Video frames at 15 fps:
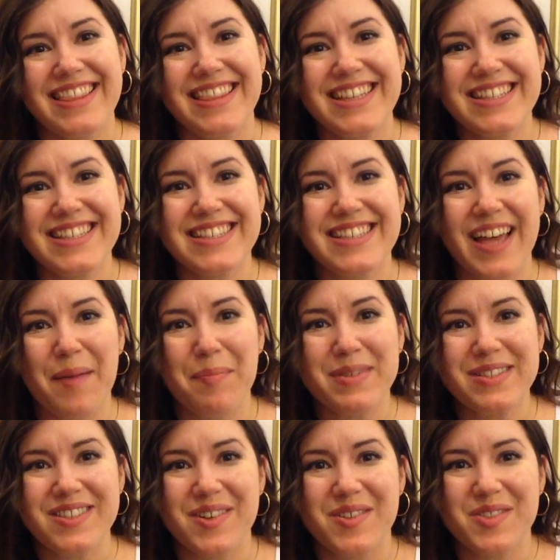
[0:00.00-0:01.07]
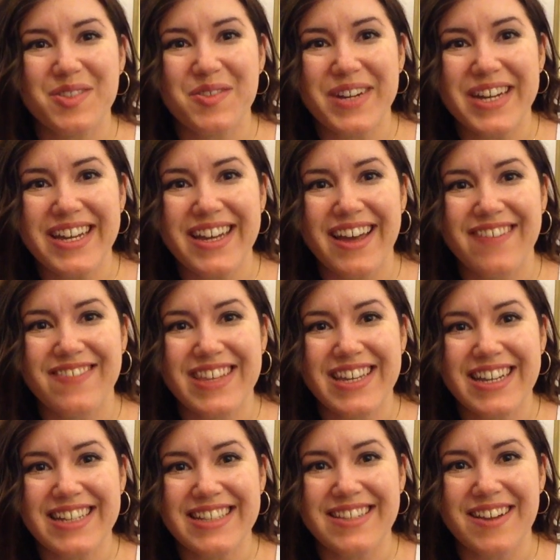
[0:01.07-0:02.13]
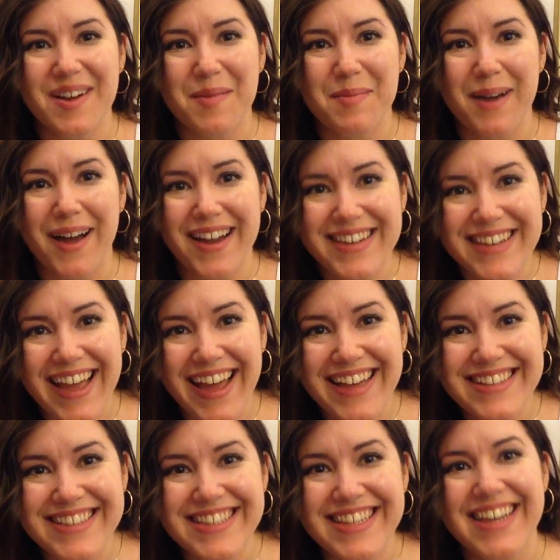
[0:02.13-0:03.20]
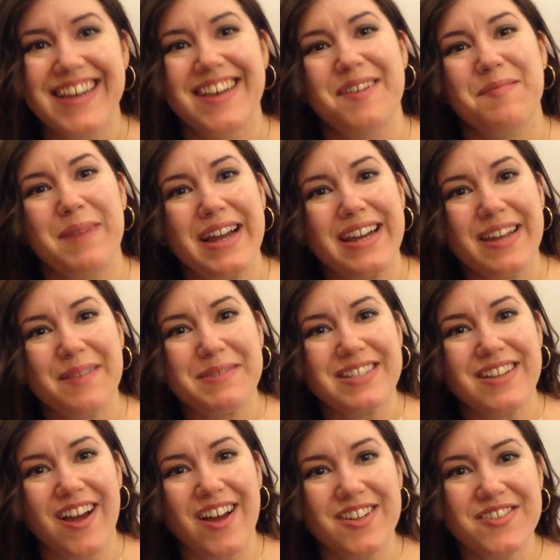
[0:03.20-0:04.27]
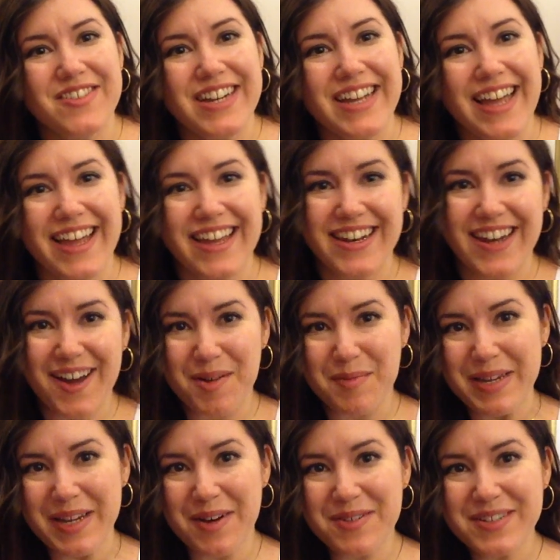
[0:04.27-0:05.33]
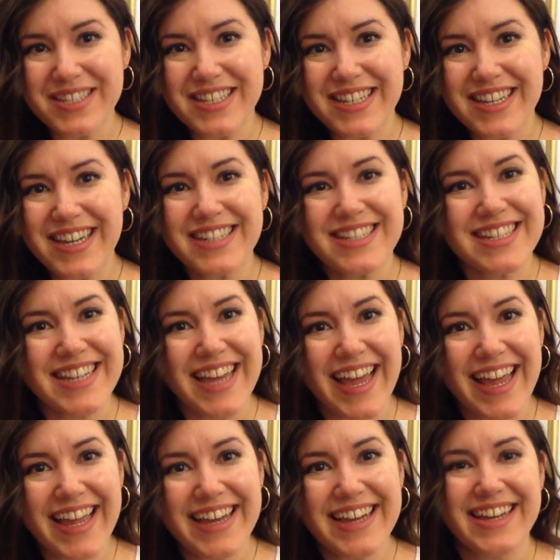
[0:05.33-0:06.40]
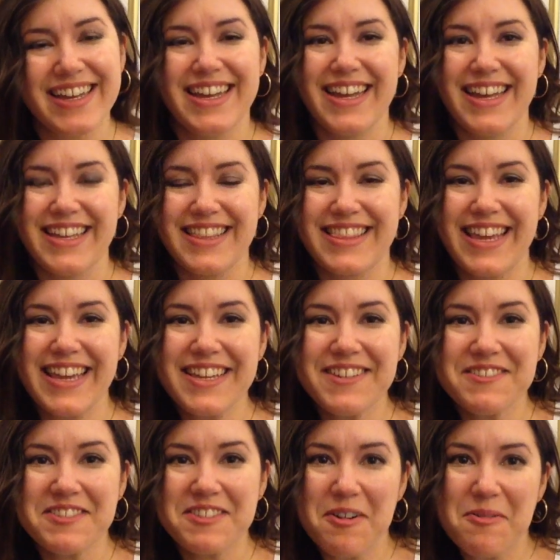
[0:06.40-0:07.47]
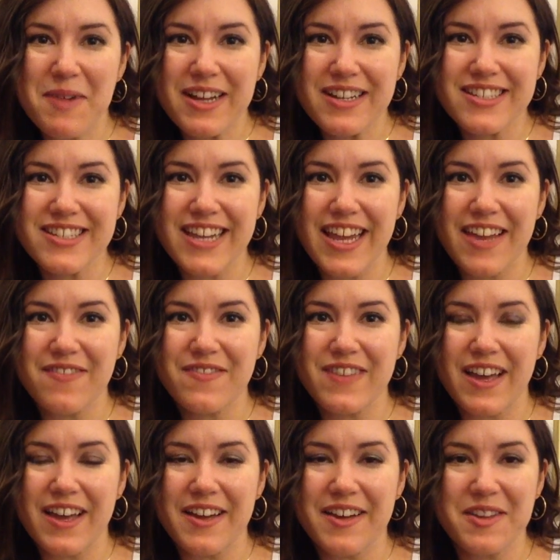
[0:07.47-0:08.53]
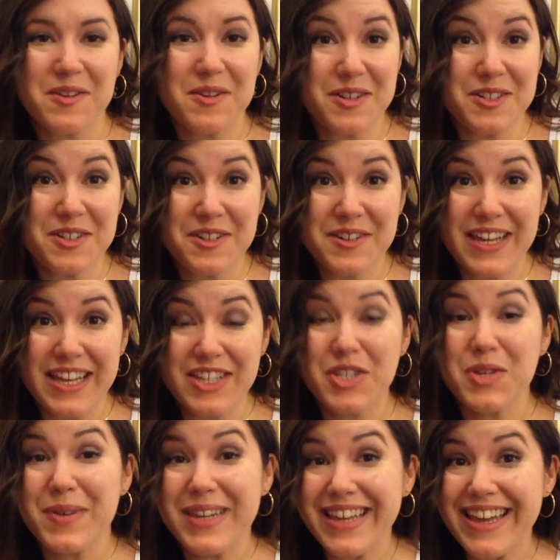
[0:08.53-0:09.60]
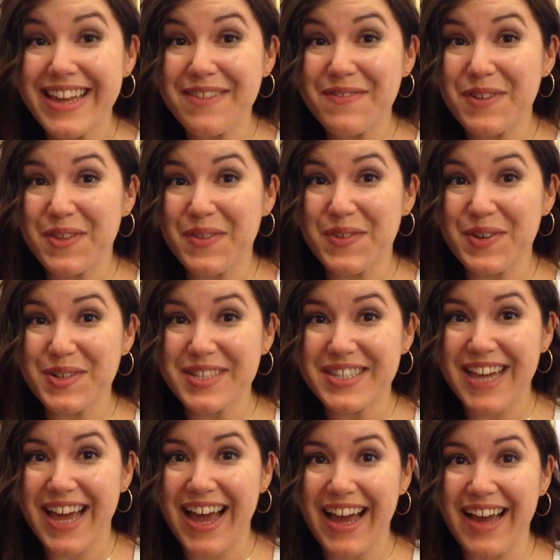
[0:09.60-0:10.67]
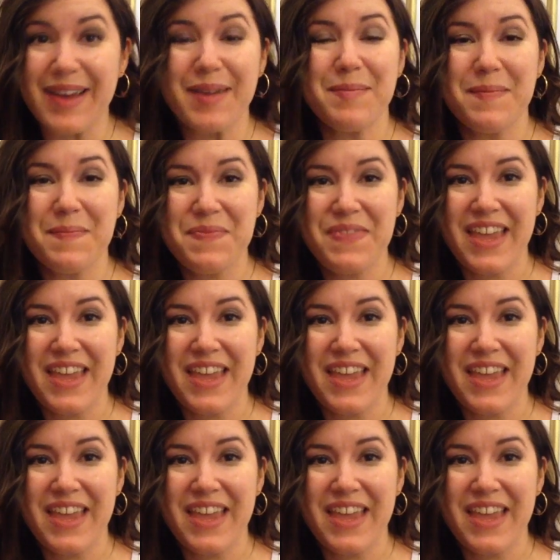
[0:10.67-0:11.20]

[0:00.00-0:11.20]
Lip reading: This is episode 3 of the Knit Song podcast. My name is Audrey and I'll be hosting today. Thank you so much if you are tuning in for the first time.